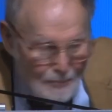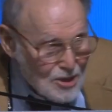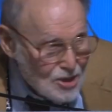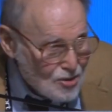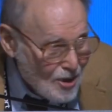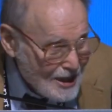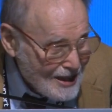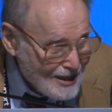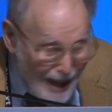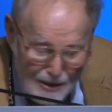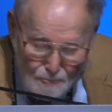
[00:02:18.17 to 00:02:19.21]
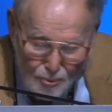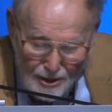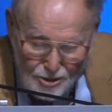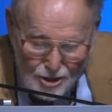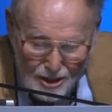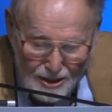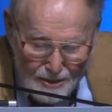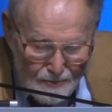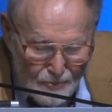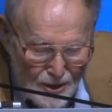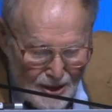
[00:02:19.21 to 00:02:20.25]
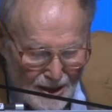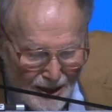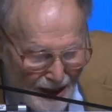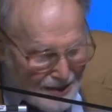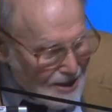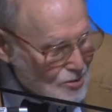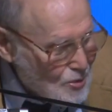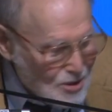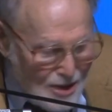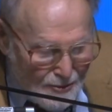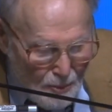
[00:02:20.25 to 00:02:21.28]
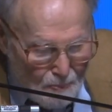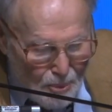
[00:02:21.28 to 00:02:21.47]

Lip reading: demonstrating light pressure. Now, this was never